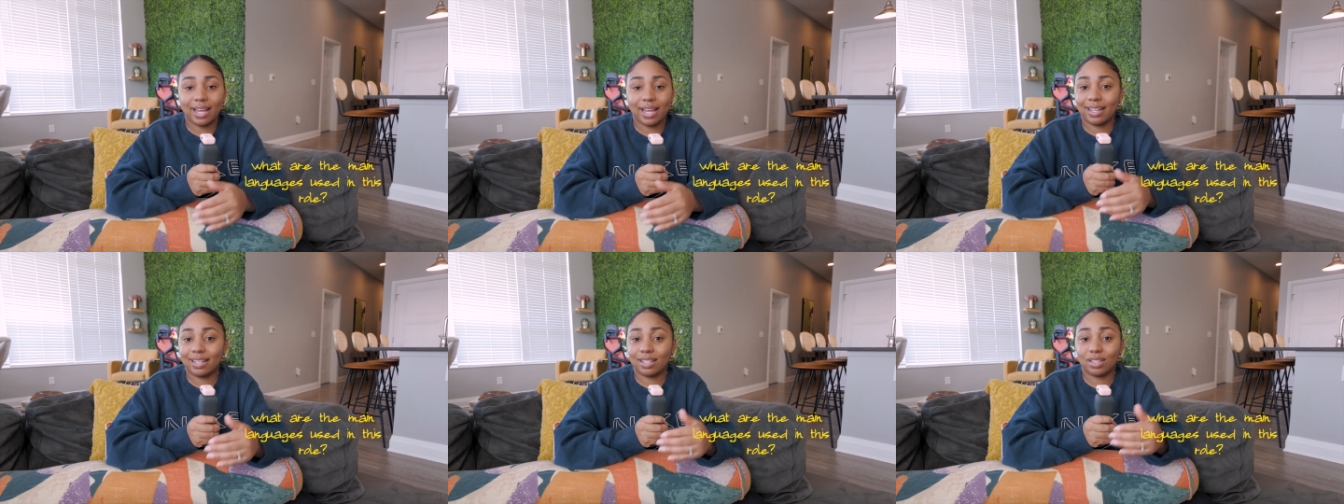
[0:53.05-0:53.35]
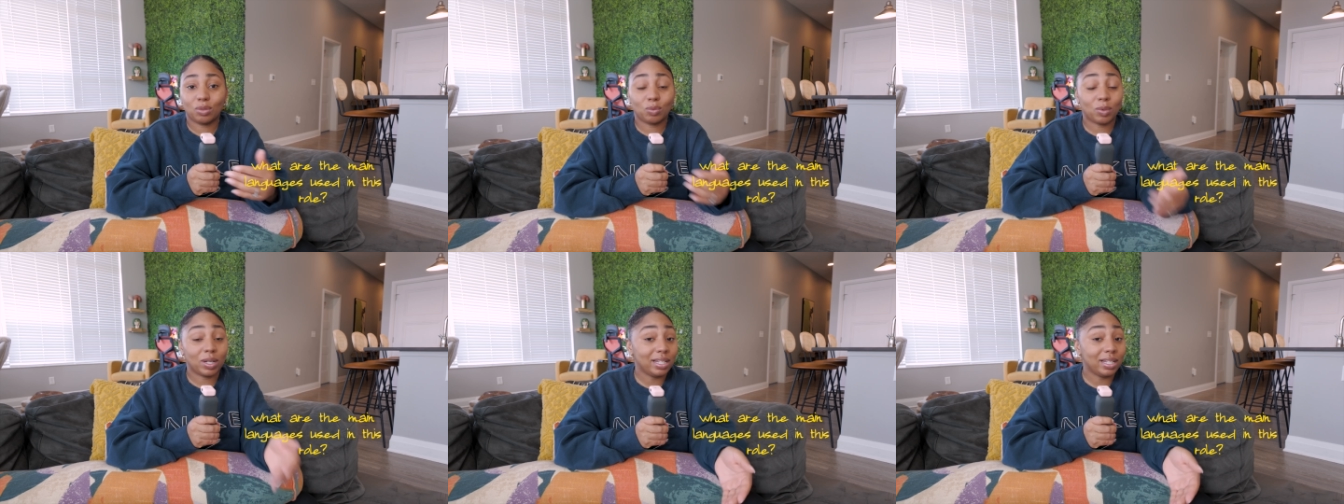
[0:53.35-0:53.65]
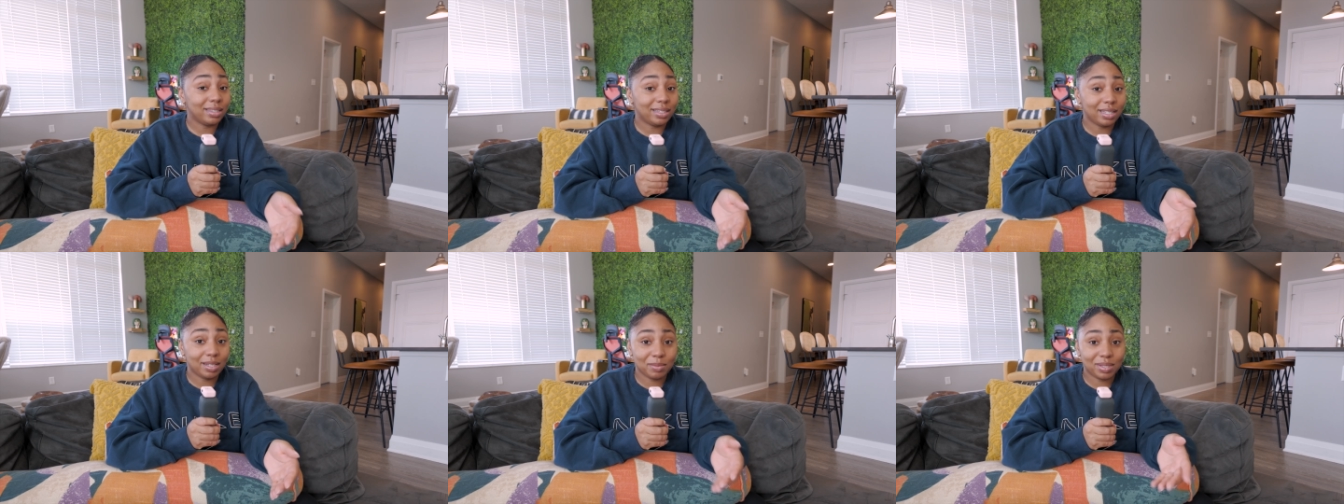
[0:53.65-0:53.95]
And the
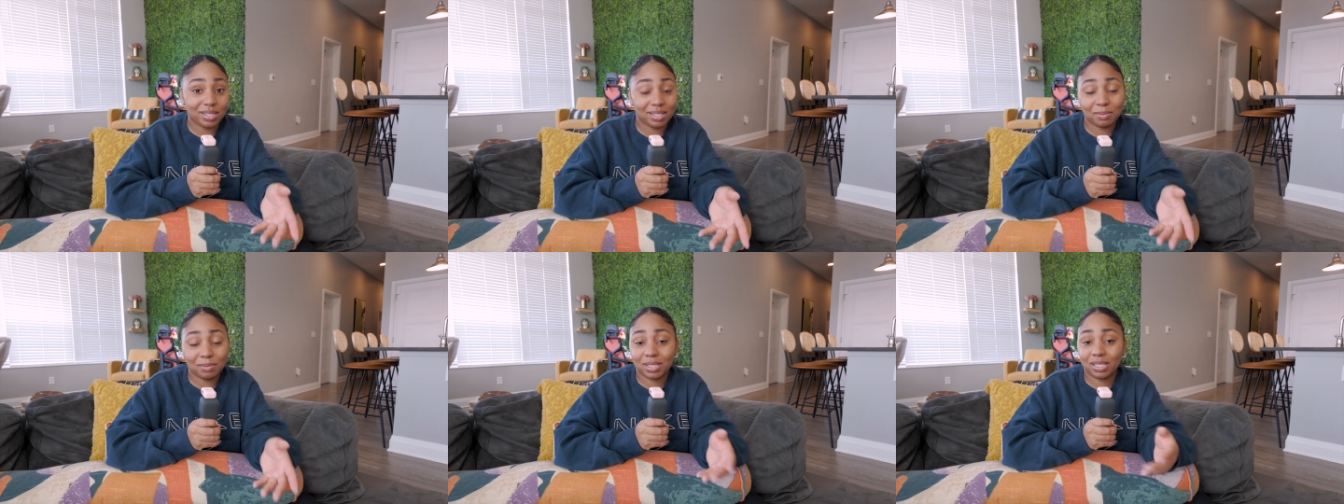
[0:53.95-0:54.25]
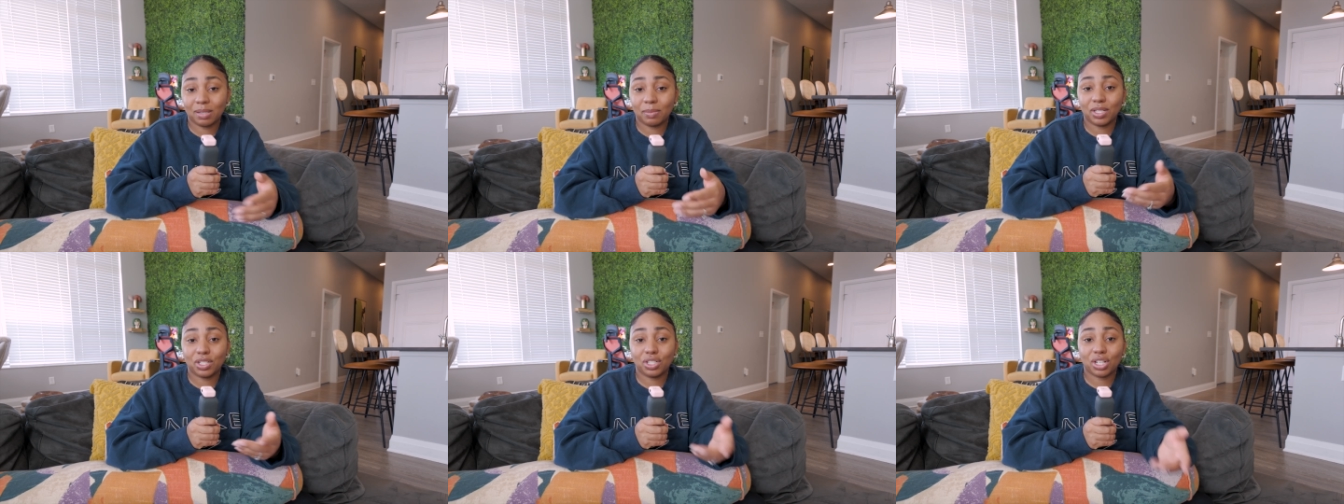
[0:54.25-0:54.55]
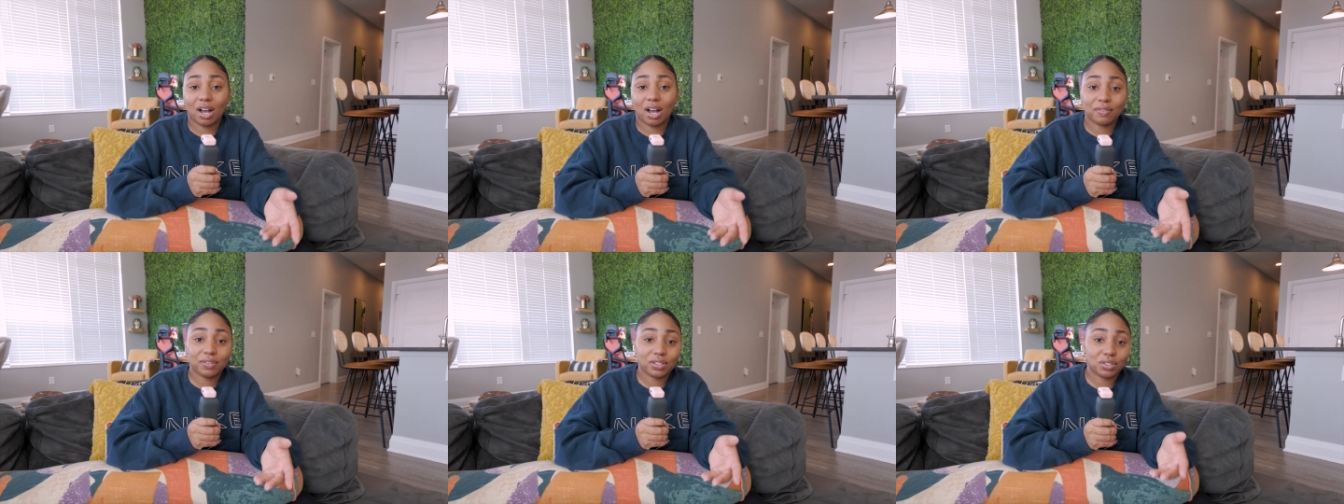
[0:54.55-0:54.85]
running theme seems to be
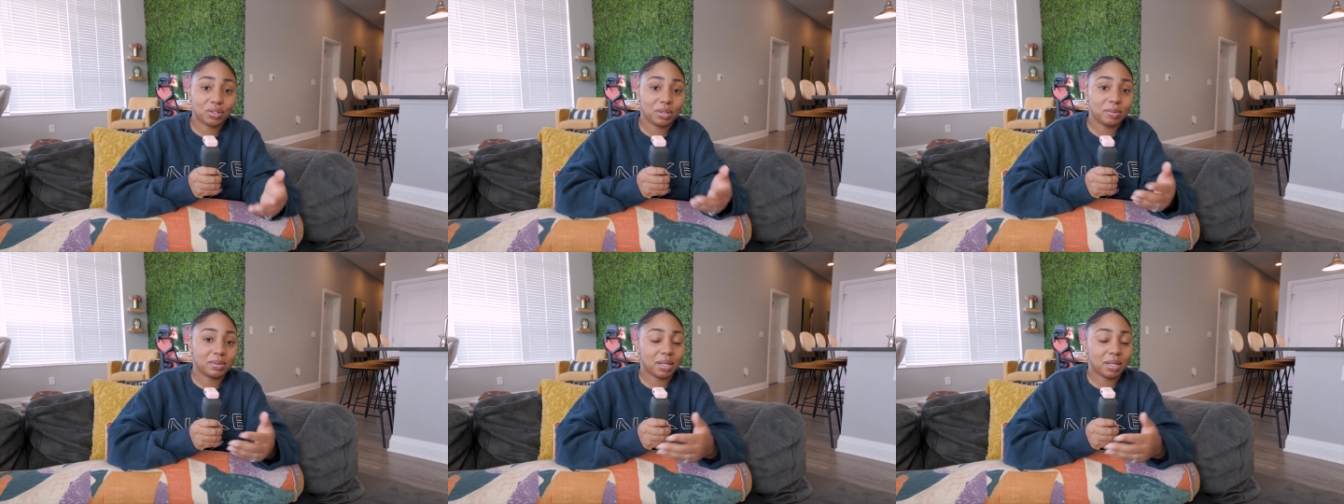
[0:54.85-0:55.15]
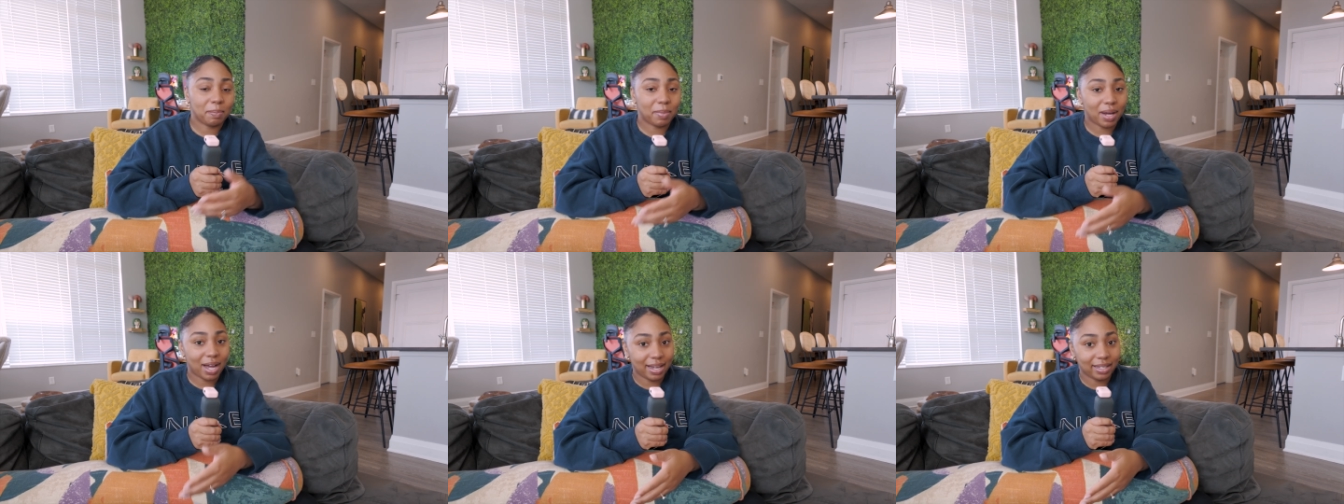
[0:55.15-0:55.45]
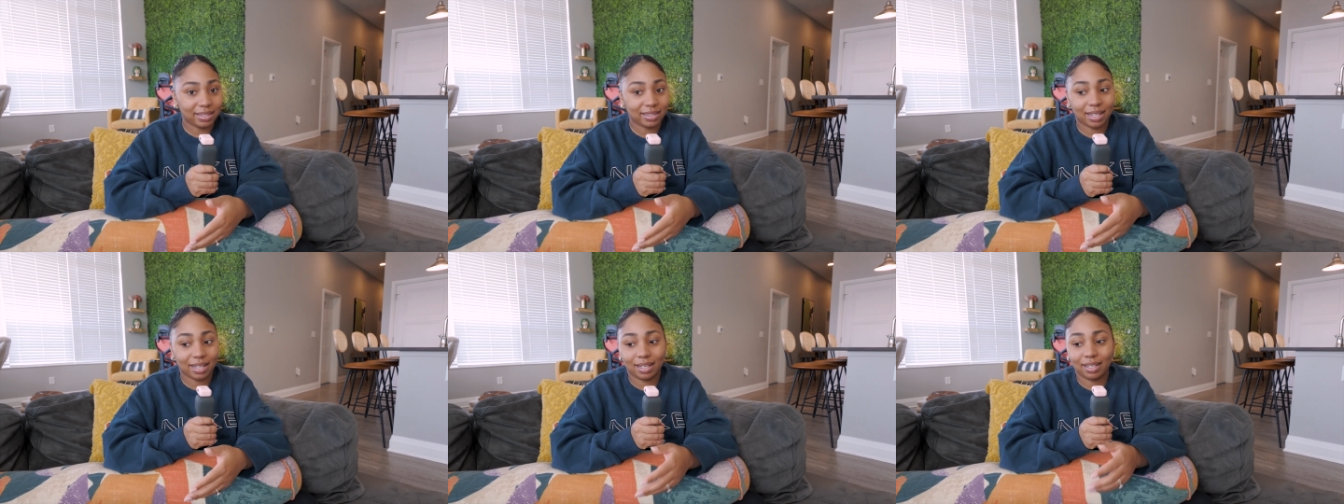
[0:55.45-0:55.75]
JavaScript and
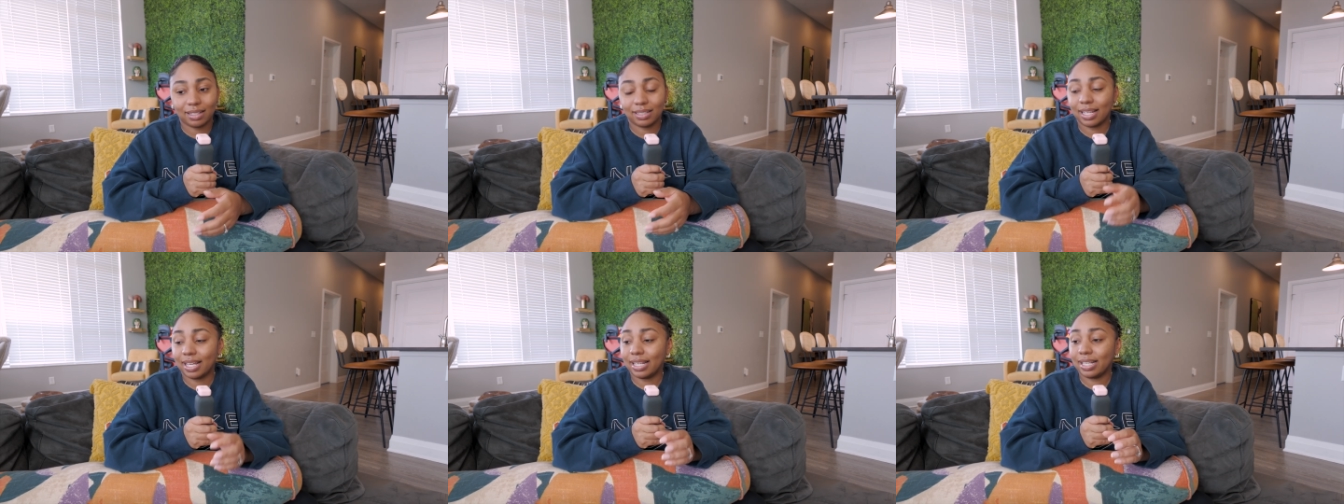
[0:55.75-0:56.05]
Python,